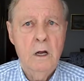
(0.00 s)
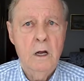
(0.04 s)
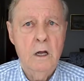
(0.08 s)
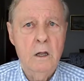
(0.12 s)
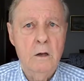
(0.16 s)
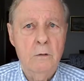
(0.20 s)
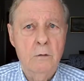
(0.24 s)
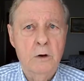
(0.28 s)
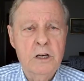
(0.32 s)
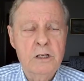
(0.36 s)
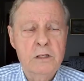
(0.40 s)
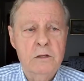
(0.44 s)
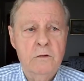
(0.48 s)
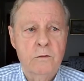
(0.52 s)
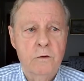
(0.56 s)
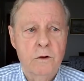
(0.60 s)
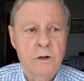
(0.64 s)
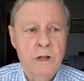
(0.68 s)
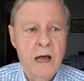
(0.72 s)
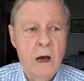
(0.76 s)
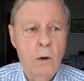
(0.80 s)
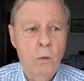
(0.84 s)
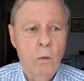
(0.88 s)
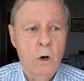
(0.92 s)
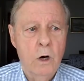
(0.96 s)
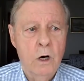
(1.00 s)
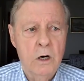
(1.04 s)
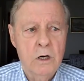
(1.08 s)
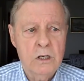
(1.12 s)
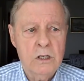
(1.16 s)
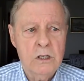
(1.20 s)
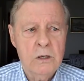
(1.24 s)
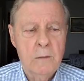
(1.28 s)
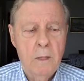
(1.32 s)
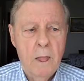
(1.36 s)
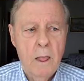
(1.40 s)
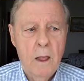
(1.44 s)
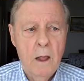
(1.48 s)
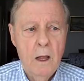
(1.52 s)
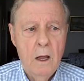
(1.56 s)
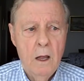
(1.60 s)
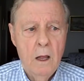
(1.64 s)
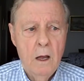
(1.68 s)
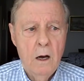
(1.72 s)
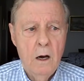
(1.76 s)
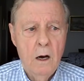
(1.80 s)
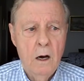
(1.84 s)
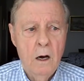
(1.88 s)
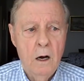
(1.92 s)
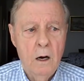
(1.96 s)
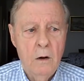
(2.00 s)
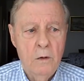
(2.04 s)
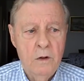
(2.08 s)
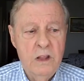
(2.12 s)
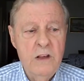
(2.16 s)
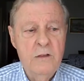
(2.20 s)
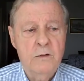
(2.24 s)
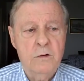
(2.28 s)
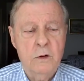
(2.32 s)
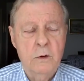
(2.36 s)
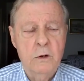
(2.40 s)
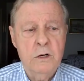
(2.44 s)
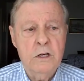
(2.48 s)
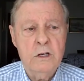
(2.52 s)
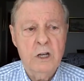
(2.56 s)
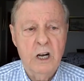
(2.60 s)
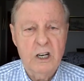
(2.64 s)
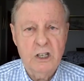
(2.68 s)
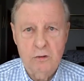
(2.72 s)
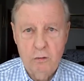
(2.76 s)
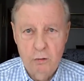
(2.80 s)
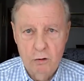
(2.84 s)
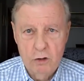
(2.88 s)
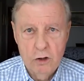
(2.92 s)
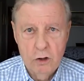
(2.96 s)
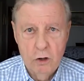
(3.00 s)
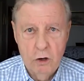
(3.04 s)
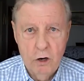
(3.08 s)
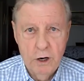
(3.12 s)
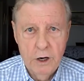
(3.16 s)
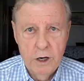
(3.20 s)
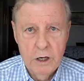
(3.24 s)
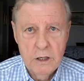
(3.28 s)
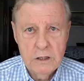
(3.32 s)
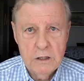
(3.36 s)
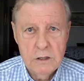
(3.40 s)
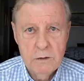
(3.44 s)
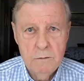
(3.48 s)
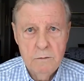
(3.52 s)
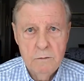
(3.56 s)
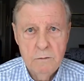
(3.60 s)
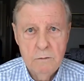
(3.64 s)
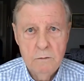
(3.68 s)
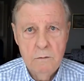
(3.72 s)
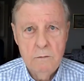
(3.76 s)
And the reason for that was, uh, these are industrial targets